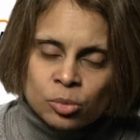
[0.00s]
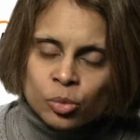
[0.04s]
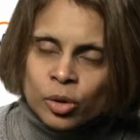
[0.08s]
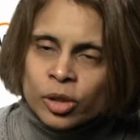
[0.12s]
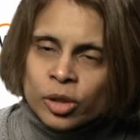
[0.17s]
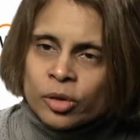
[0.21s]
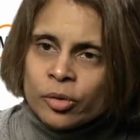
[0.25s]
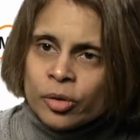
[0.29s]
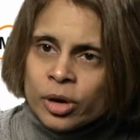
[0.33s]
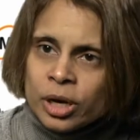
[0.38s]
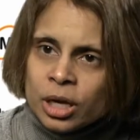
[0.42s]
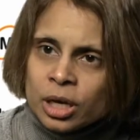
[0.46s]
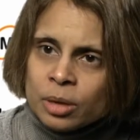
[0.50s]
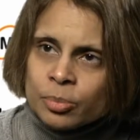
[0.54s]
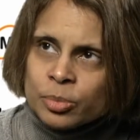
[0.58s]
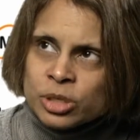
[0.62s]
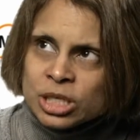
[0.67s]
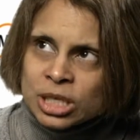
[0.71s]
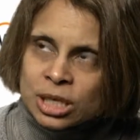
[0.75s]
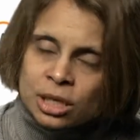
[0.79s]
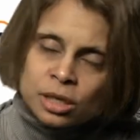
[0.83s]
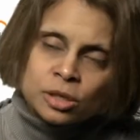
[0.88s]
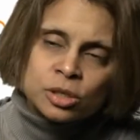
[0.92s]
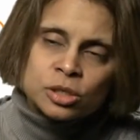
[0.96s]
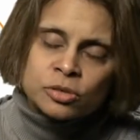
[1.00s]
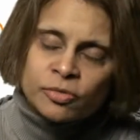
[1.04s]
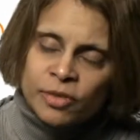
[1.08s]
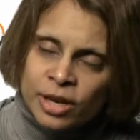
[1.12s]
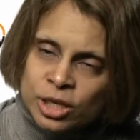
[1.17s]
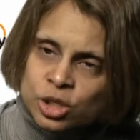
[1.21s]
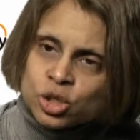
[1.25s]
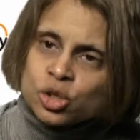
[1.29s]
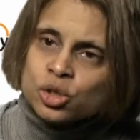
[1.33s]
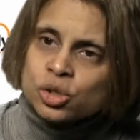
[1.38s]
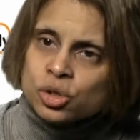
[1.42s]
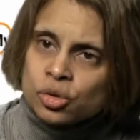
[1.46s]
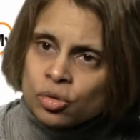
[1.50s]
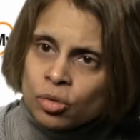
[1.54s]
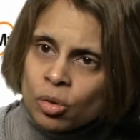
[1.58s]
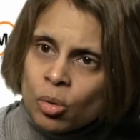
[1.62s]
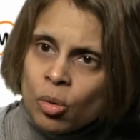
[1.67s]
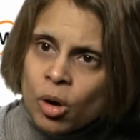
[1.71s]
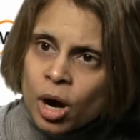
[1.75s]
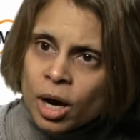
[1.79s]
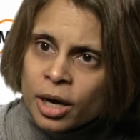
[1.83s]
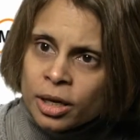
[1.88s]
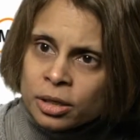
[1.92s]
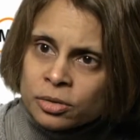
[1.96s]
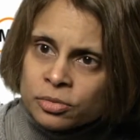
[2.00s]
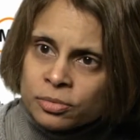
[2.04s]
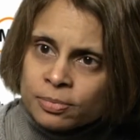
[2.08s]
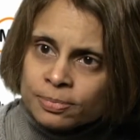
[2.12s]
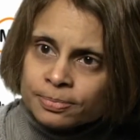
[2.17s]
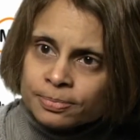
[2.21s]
whether any particular interventions are required.